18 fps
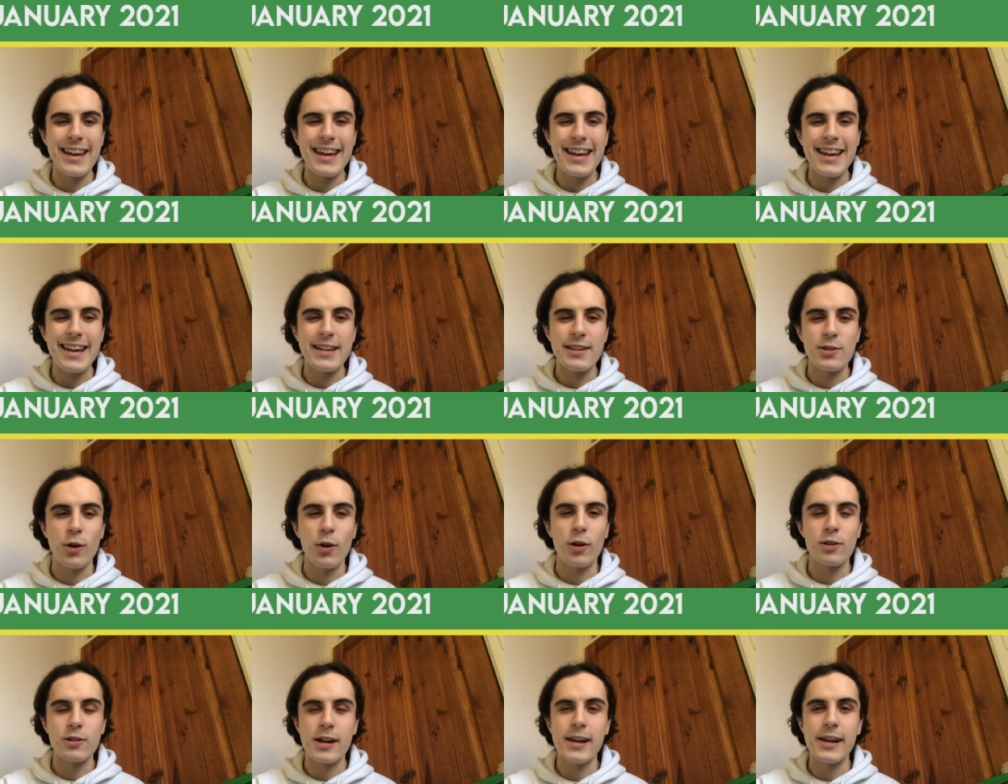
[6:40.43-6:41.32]
it's
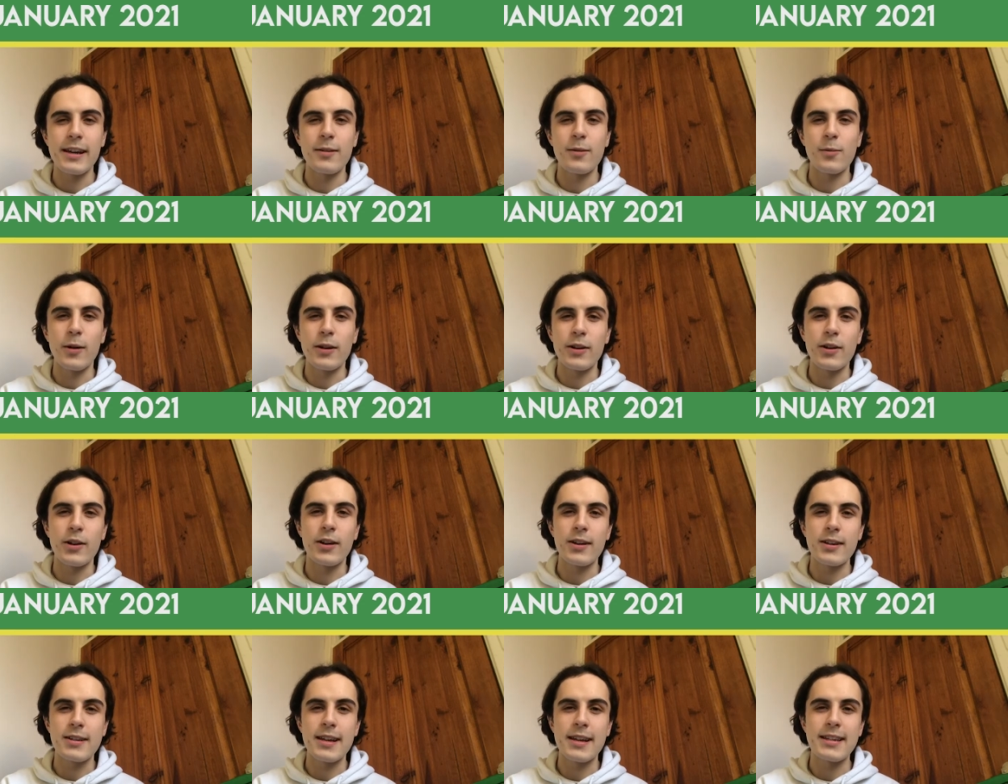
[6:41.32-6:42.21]
not great when you
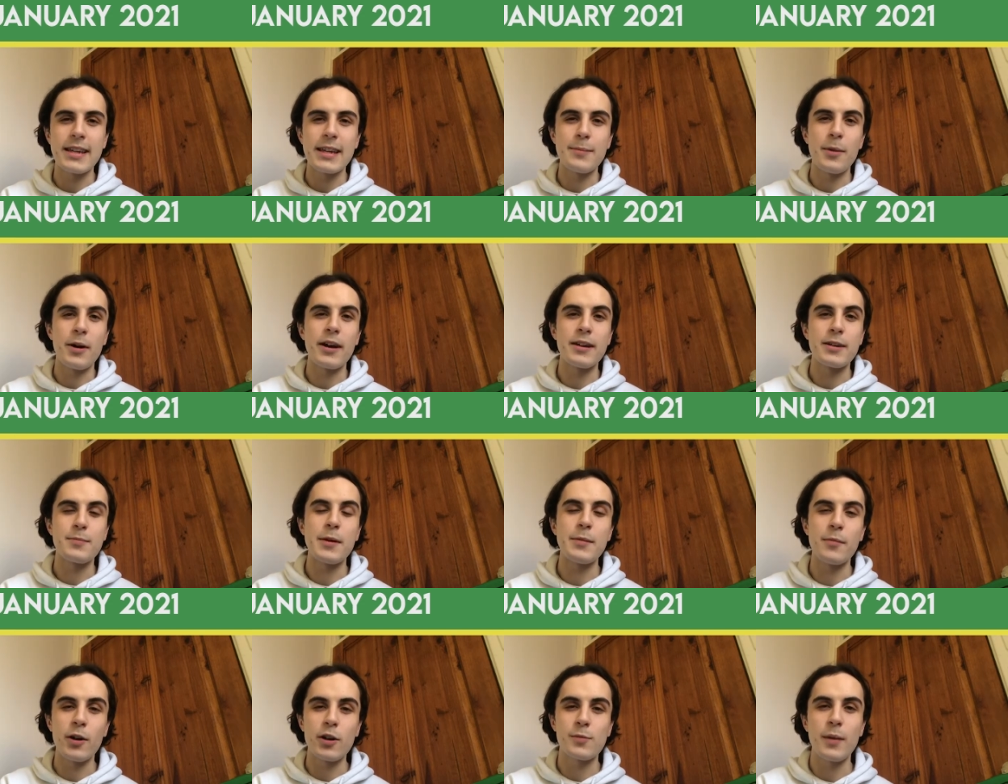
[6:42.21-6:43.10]
look at City, but it's
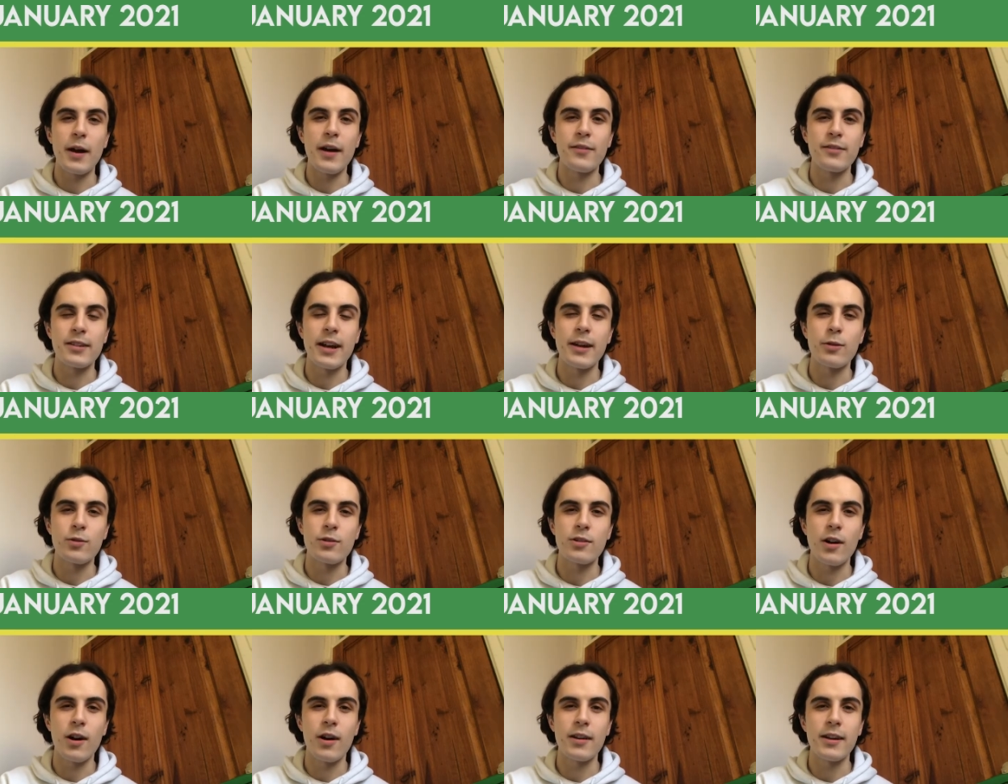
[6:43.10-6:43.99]
been much better for Daniel
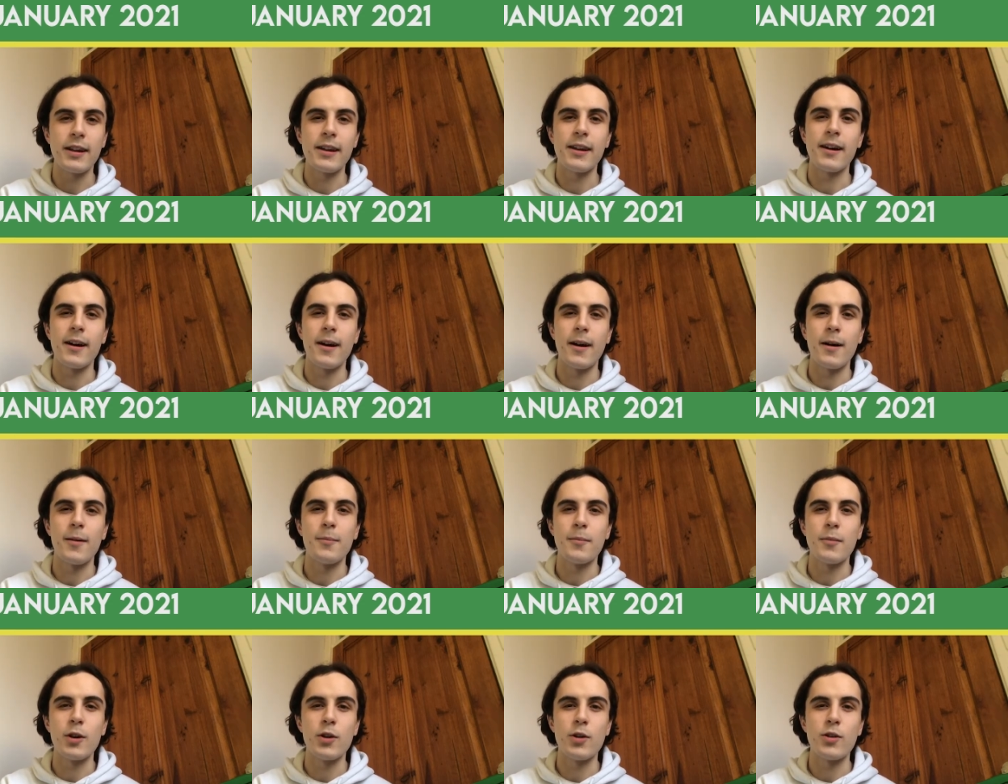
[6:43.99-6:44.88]
Sinani,
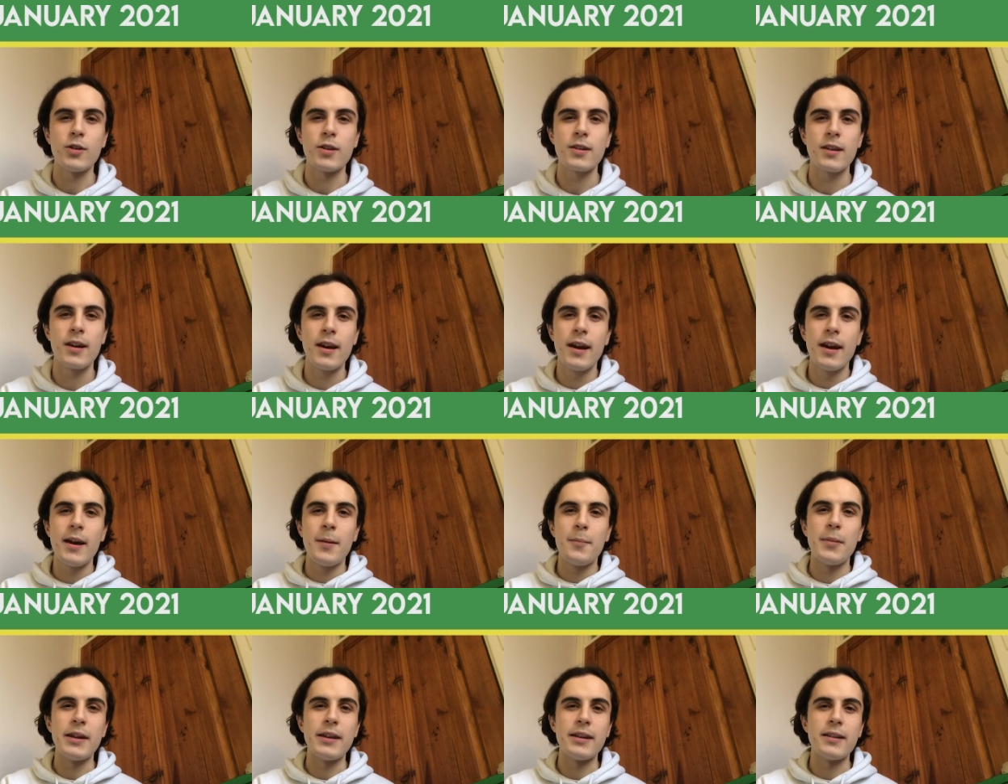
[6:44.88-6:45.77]
who's
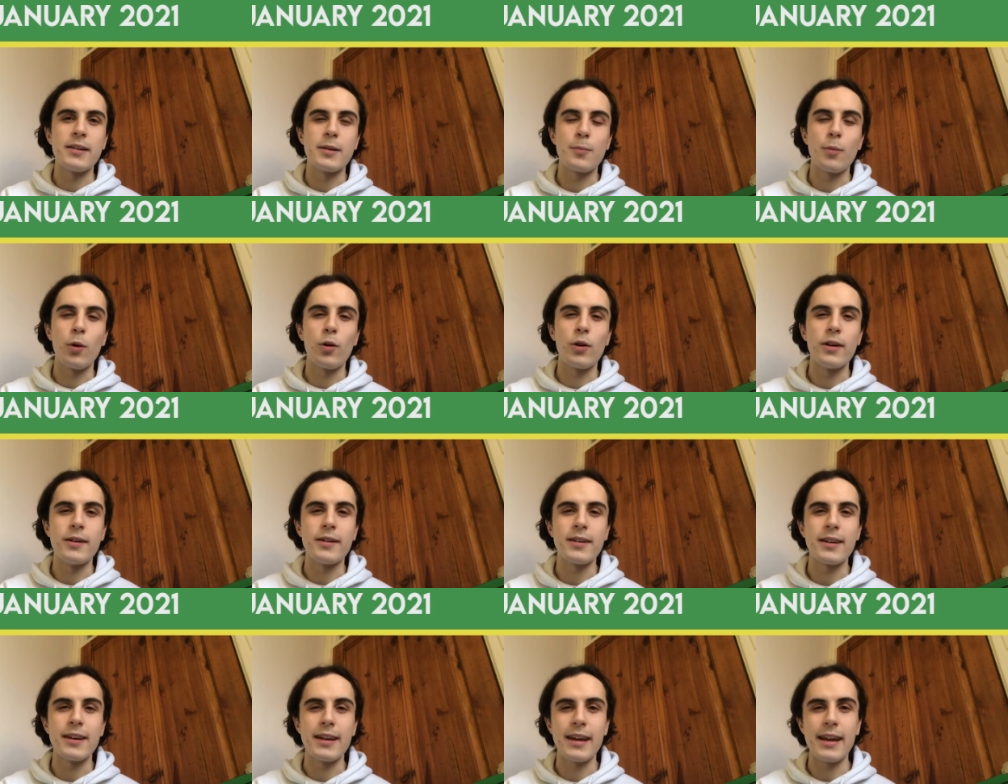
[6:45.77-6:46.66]
been
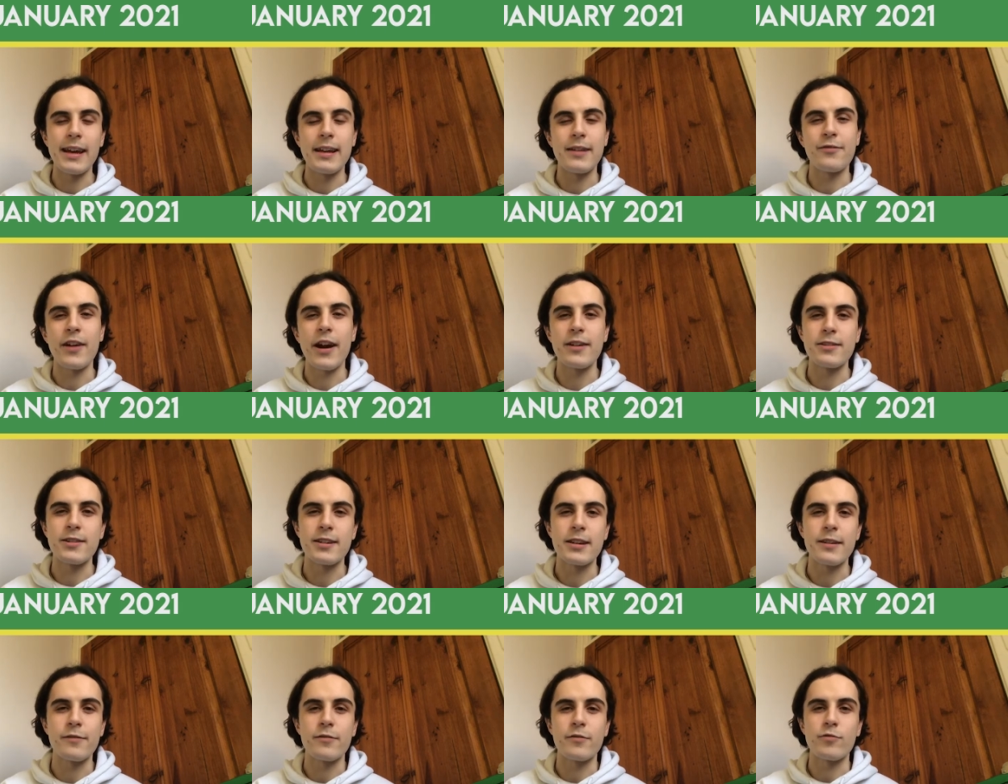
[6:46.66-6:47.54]
deployed in various
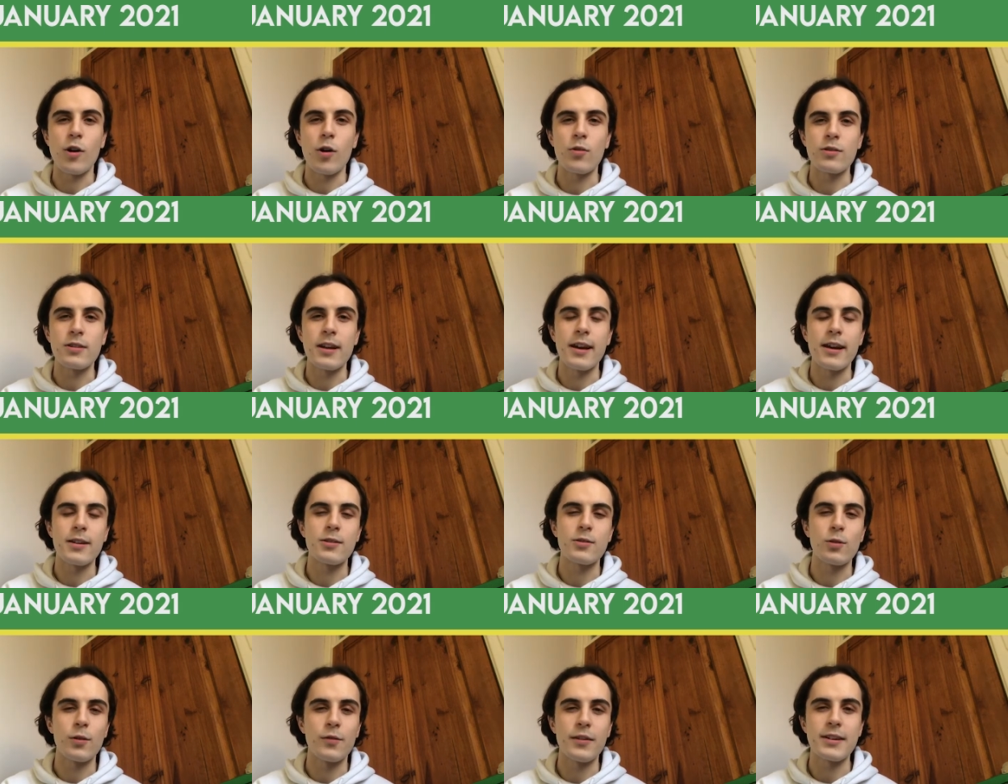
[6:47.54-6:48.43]
different roles there,
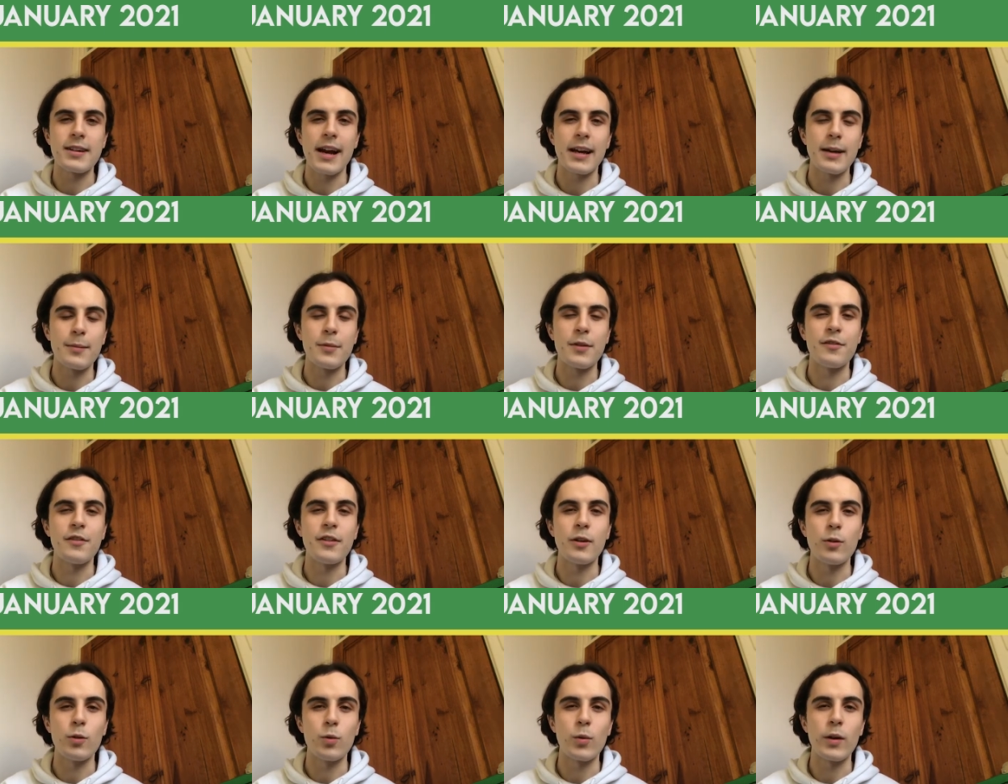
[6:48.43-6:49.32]
sort of attacking
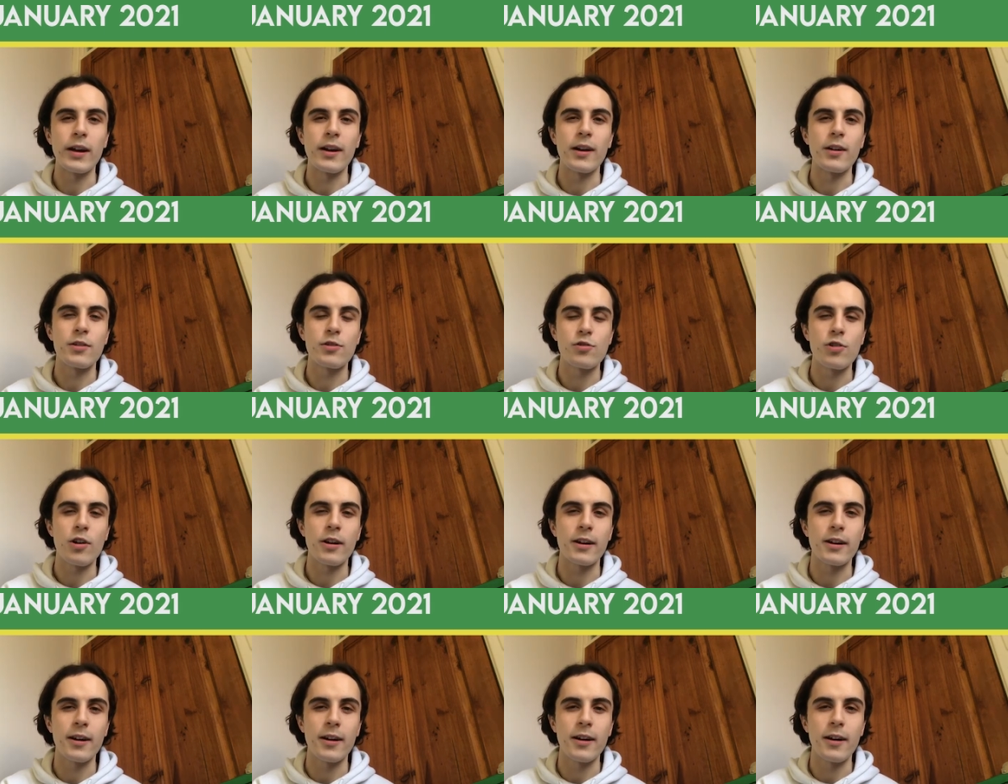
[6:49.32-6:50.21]
midfield, winger,
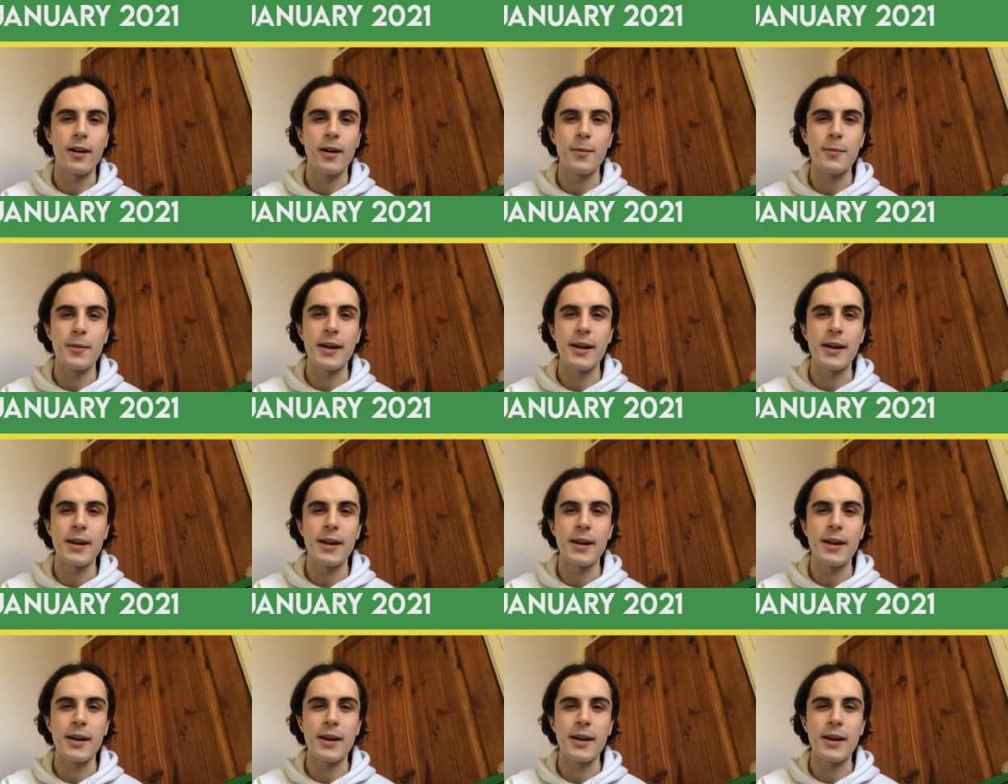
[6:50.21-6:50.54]
striker.